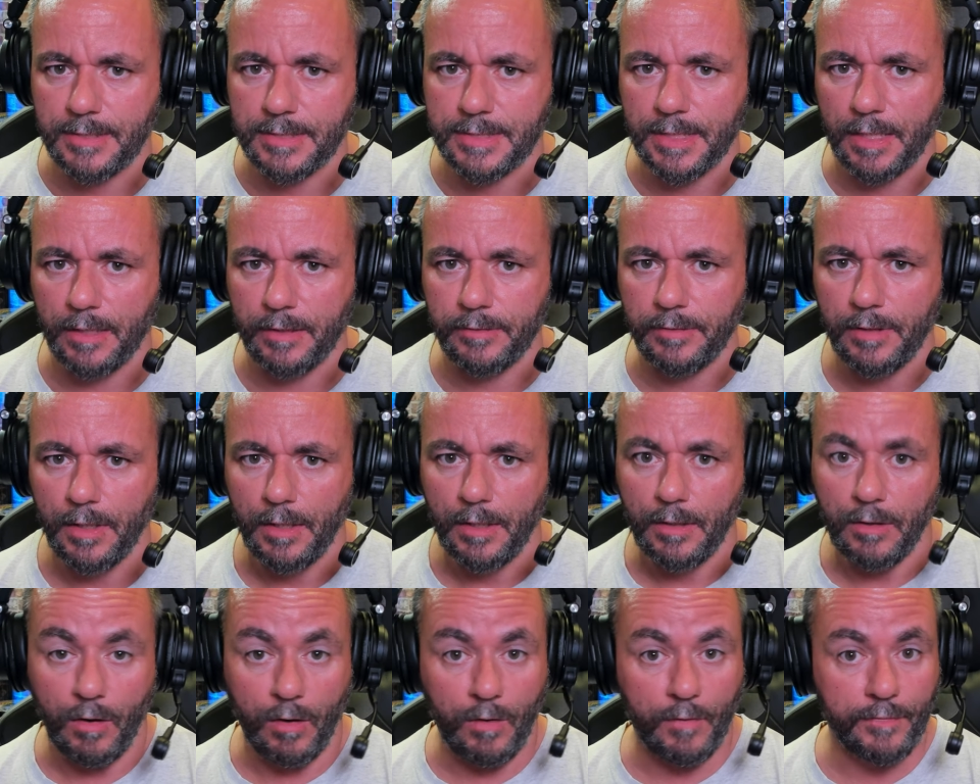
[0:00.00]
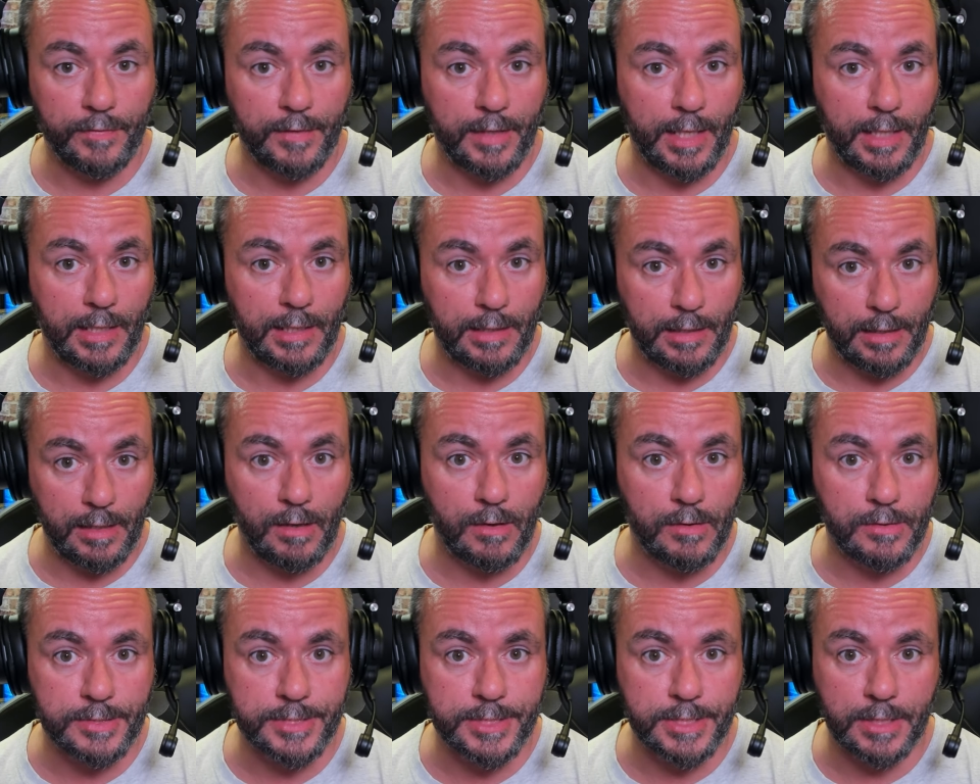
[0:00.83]
So on that
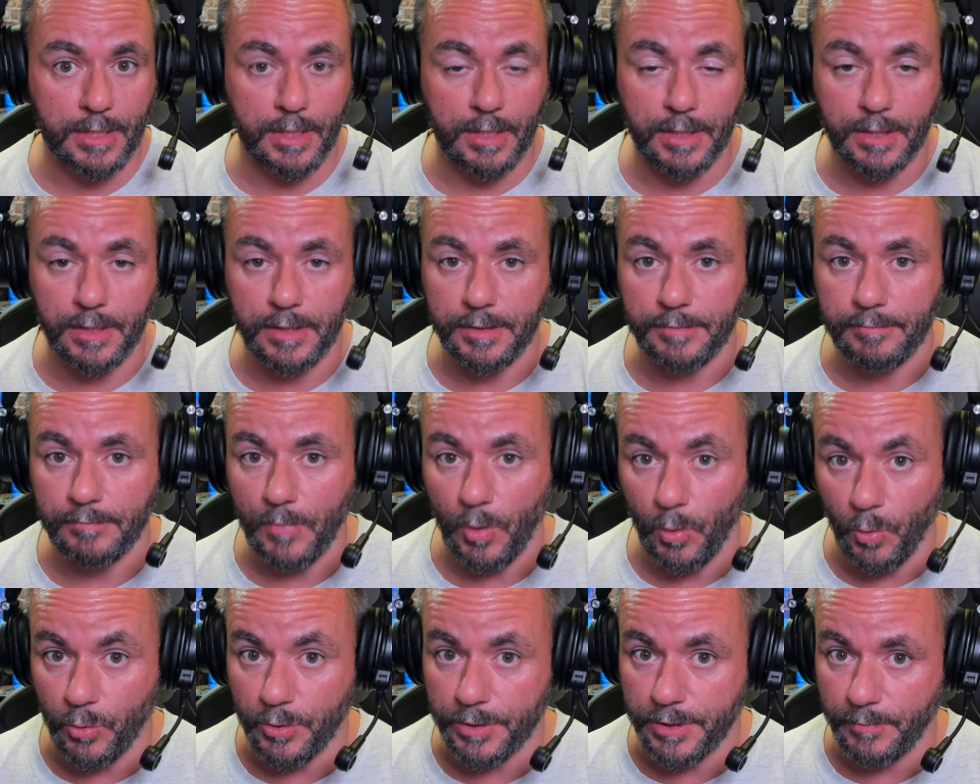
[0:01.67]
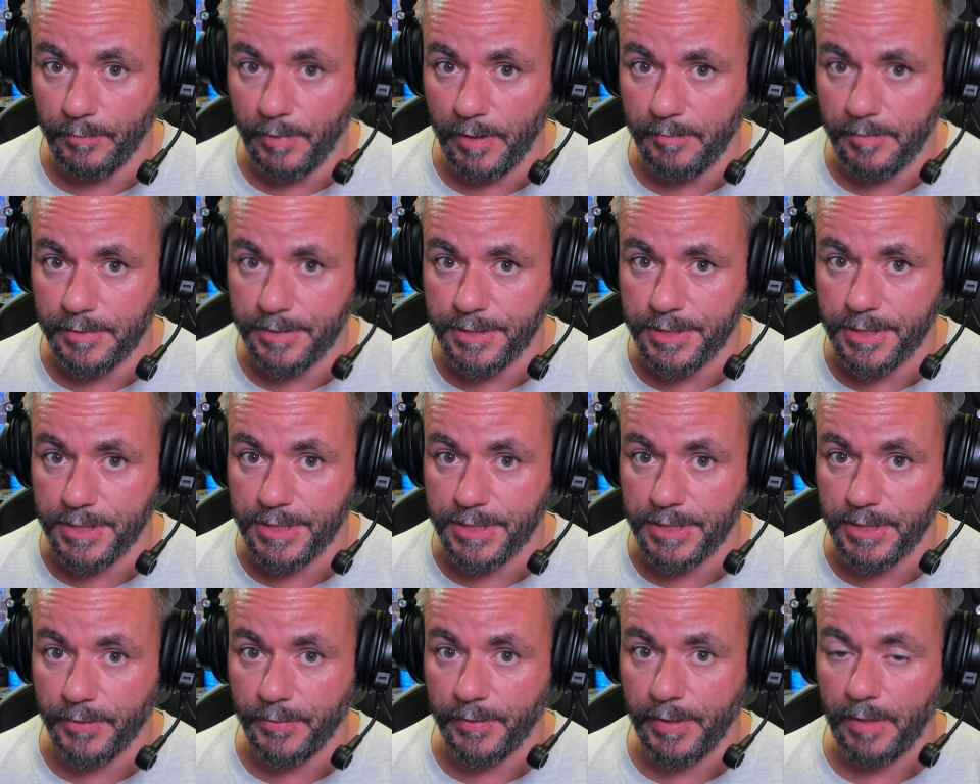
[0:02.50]
large um, order we were
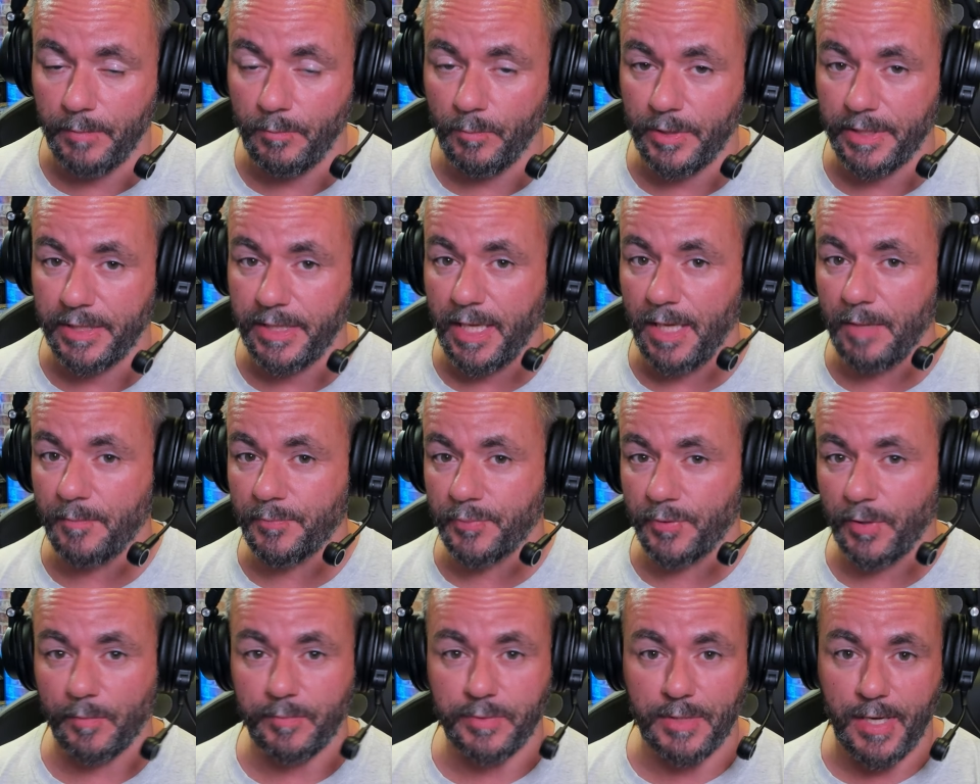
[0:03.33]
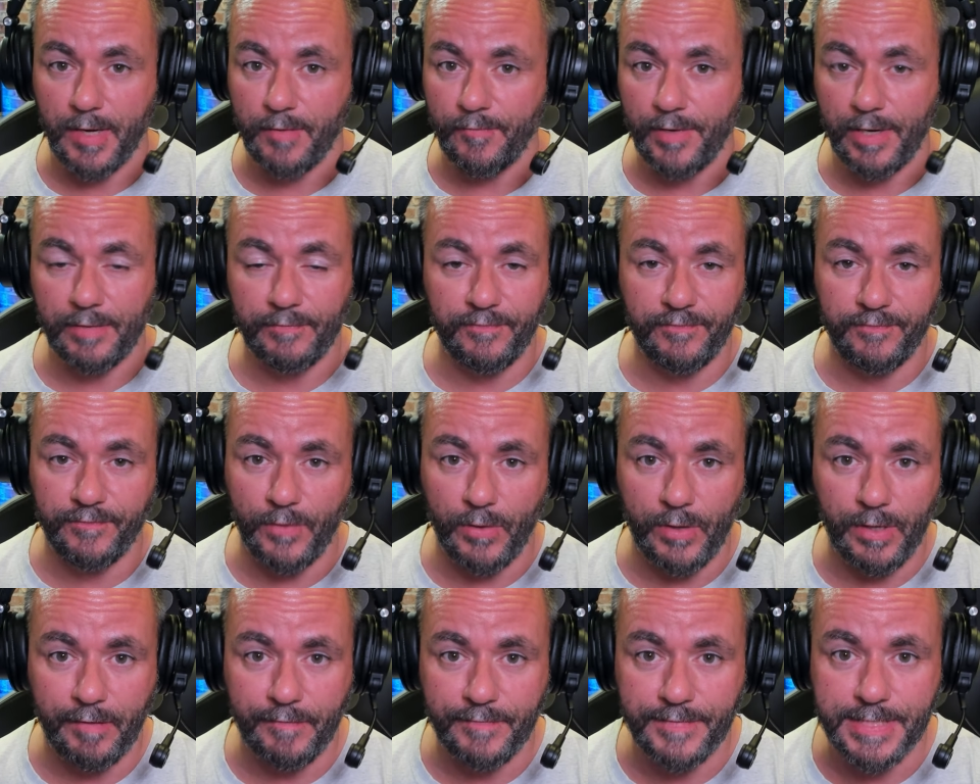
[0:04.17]
just doing, we'd get probably around
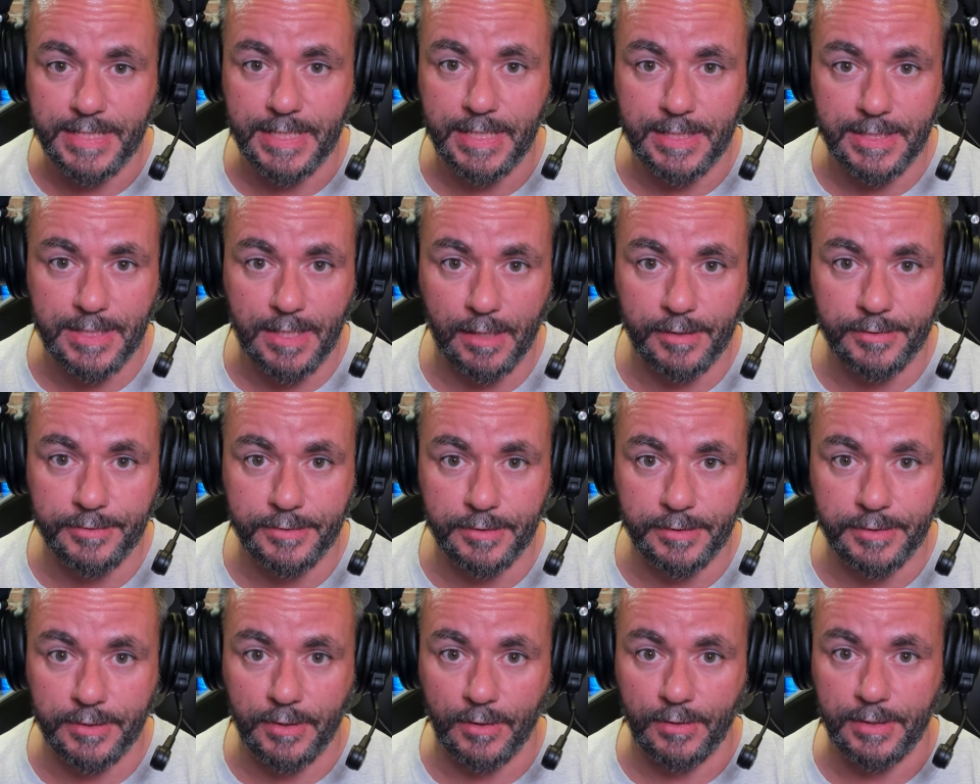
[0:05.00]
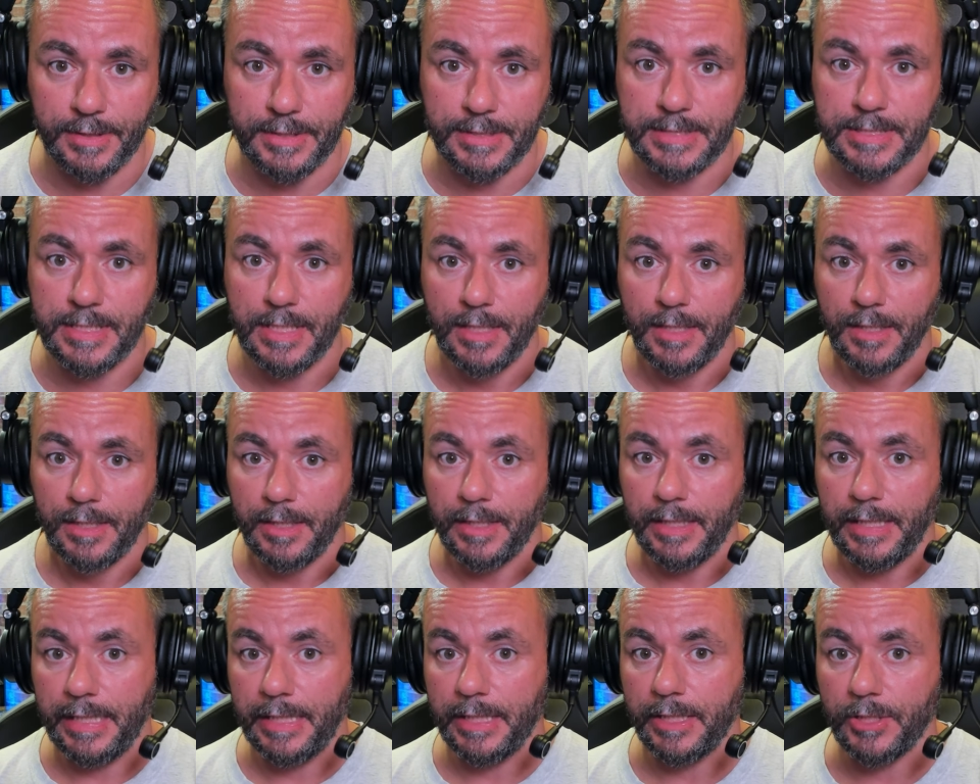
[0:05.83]
five, six hundred dollars
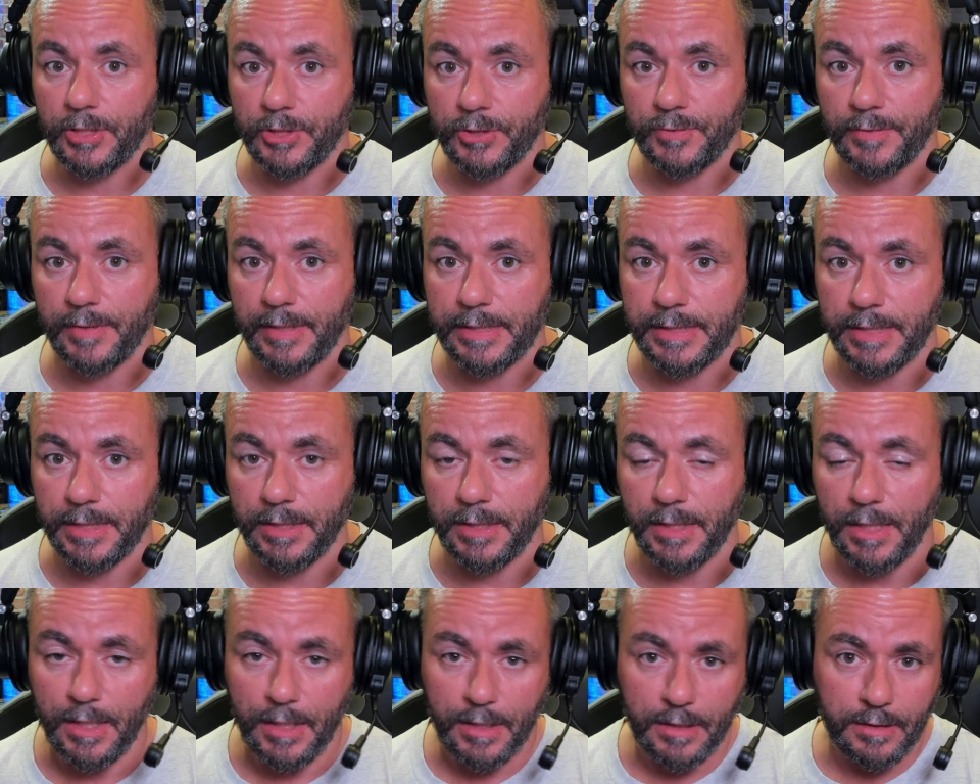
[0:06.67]
in credit.